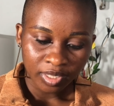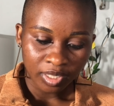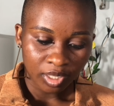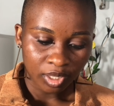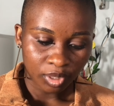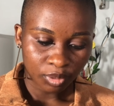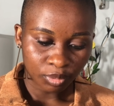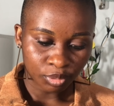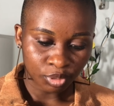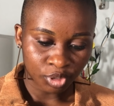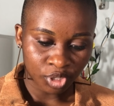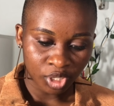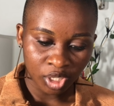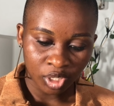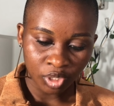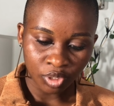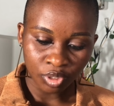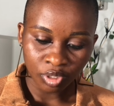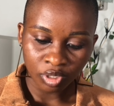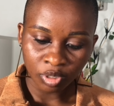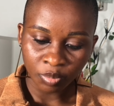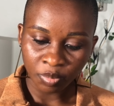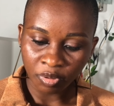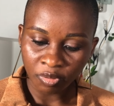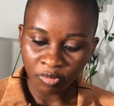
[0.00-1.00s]
So we're just
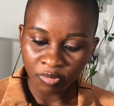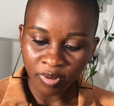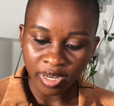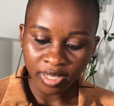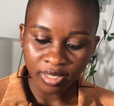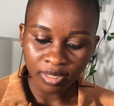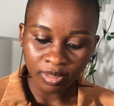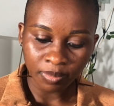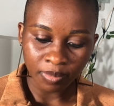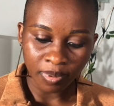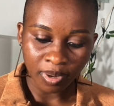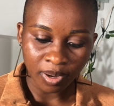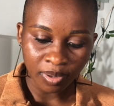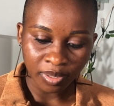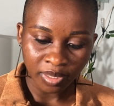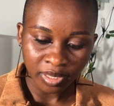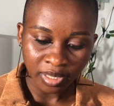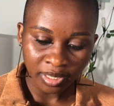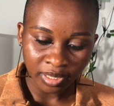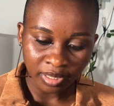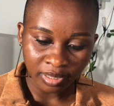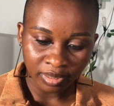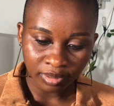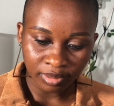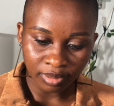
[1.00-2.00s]
gonna be fast about
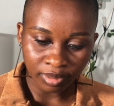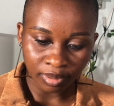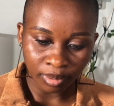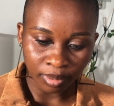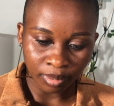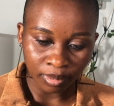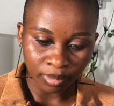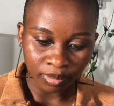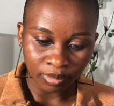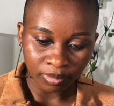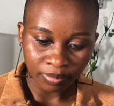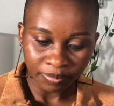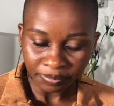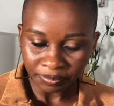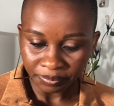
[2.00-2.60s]
it. So